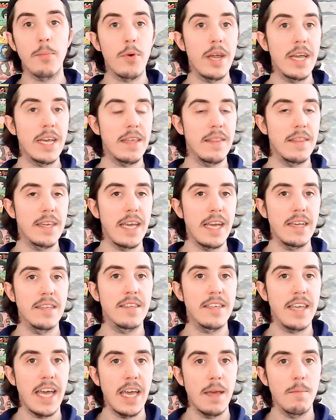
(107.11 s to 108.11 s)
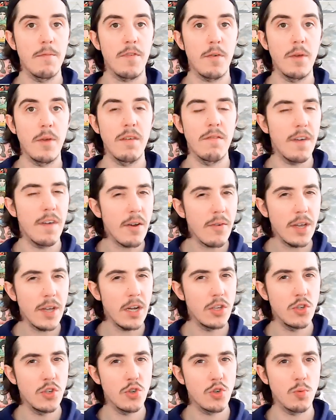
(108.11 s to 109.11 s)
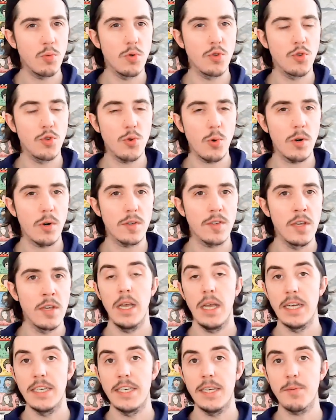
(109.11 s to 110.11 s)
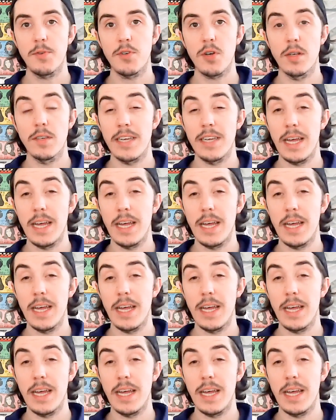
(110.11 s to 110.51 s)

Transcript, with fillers: break in the case came from a very unusual source. A tipster on